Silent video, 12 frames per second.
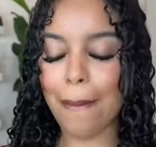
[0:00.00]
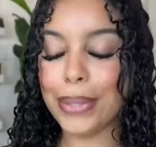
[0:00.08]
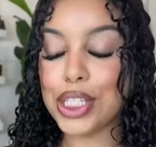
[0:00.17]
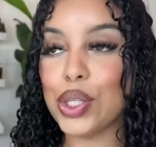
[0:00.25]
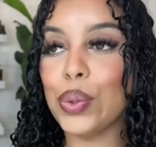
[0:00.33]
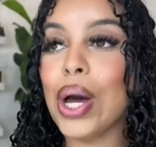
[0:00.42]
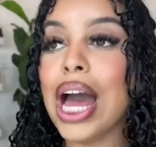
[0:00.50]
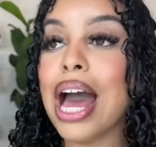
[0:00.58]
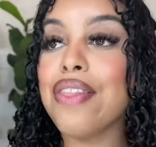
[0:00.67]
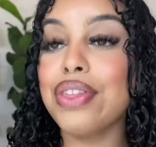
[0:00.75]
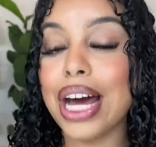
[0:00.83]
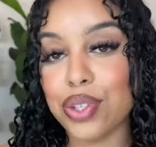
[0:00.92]
too.
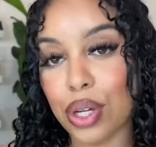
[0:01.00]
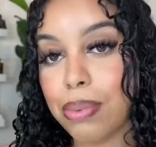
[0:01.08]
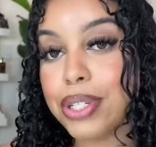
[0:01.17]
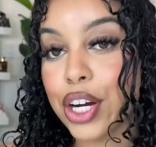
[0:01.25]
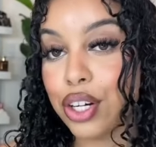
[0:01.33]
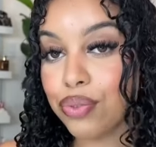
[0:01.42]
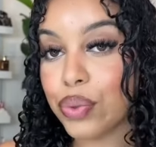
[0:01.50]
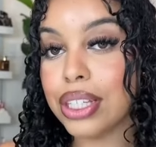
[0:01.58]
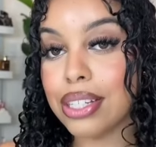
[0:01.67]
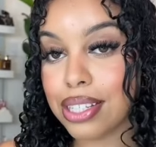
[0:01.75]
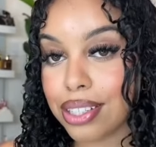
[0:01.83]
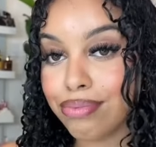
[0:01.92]
That's what I'm scared of with this.